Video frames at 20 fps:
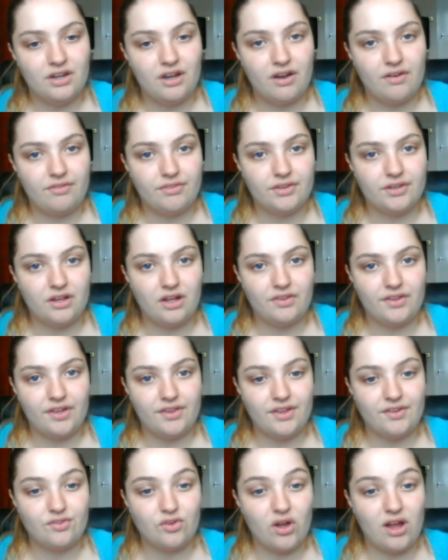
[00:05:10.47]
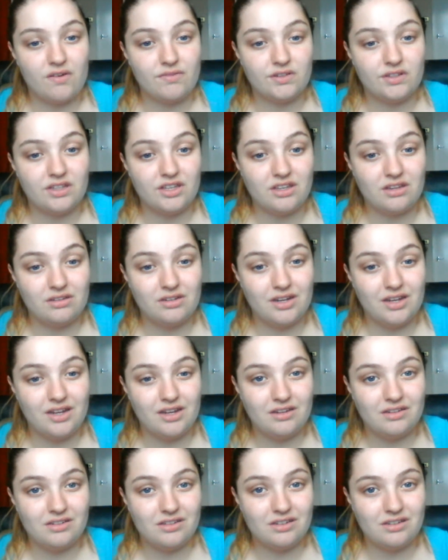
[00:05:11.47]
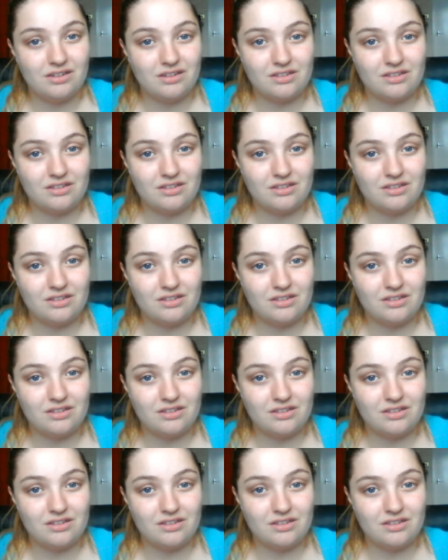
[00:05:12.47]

everything like that, they've got everything you need.